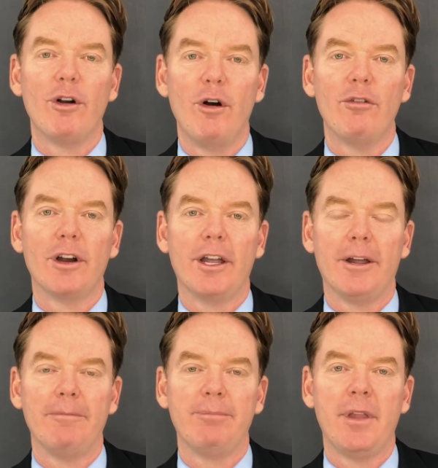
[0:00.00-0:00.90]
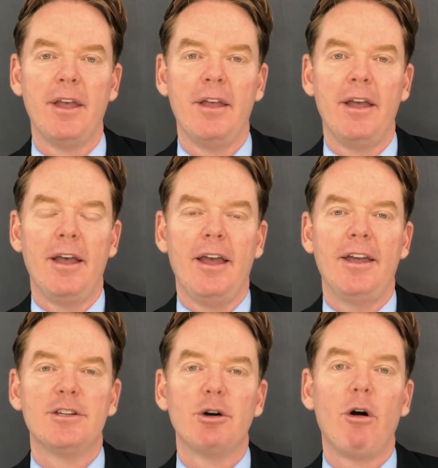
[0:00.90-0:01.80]
and over again.
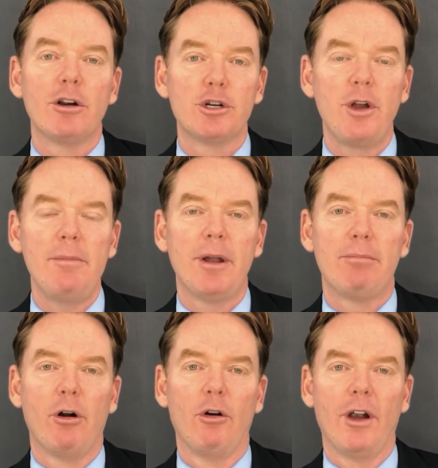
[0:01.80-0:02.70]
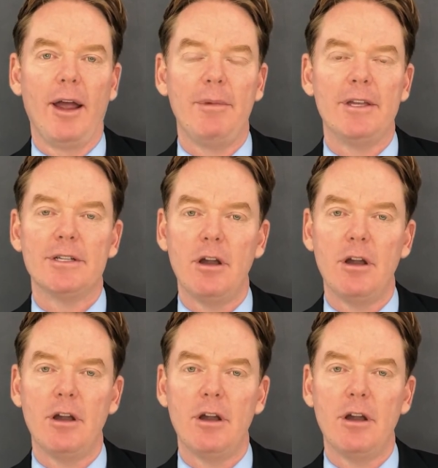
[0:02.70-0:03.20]
And so our treatment program is,